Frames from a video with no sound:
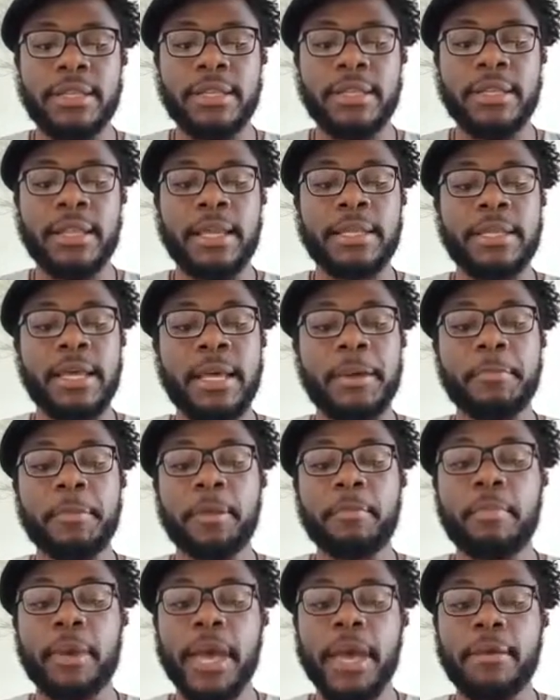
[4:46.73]
that there be
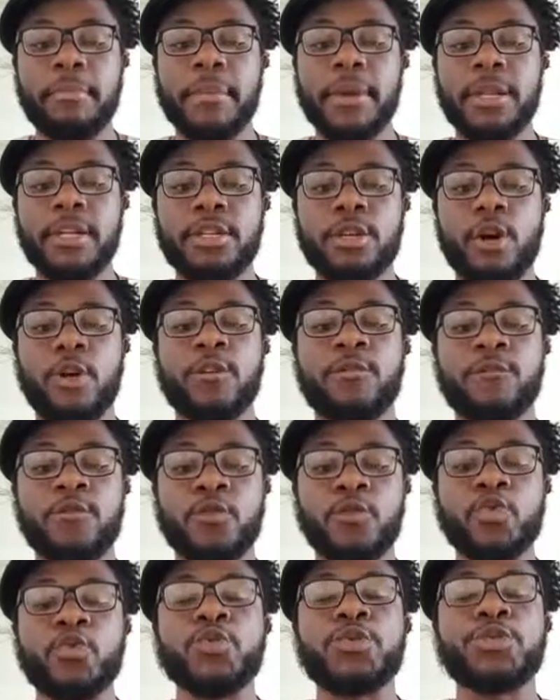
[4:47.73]
payment of
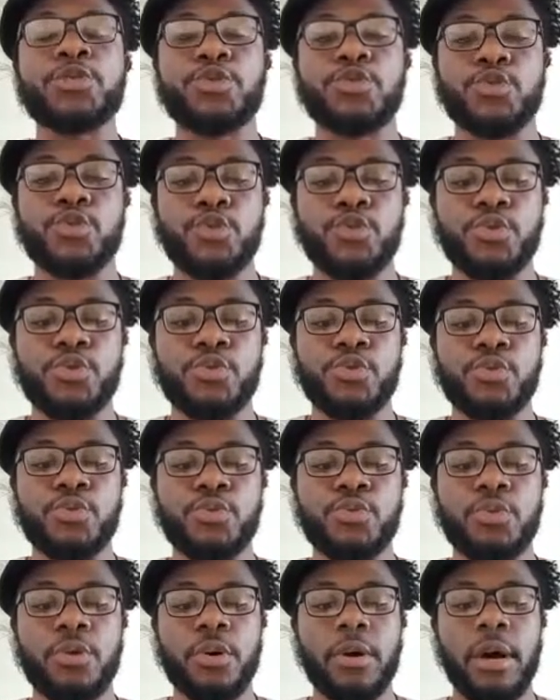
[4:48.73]
goods to
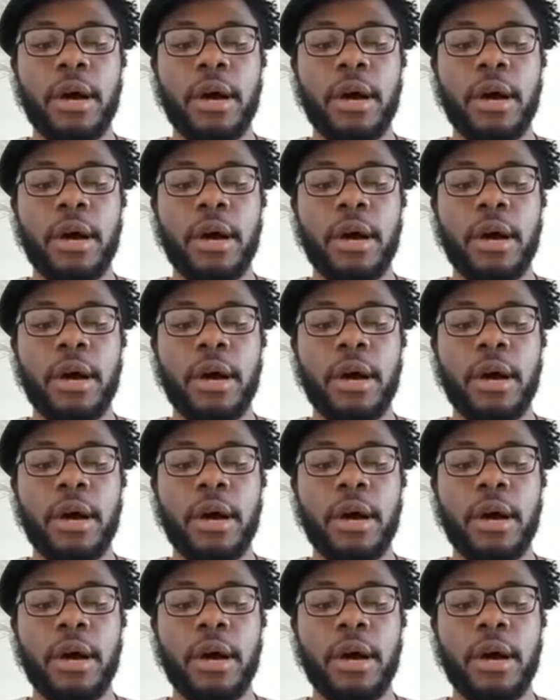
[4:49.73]
you,